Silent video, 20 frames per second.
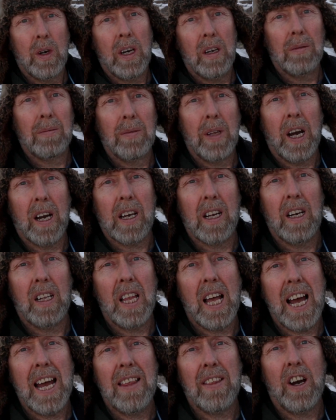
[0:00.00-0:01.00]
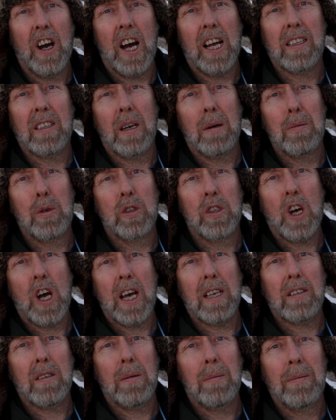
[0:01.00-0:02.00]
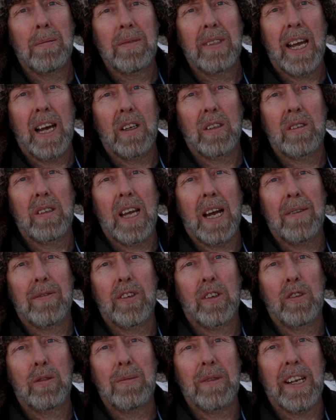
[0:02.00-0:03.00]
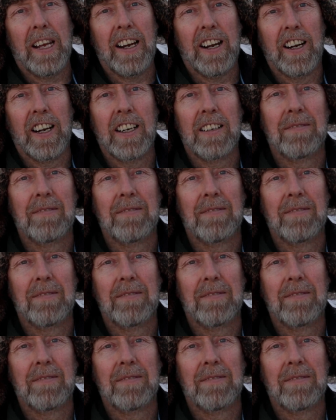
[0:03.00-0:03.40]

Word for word: Well, not gonna lie, the hot tub was awesome. Now it's time for some dinner.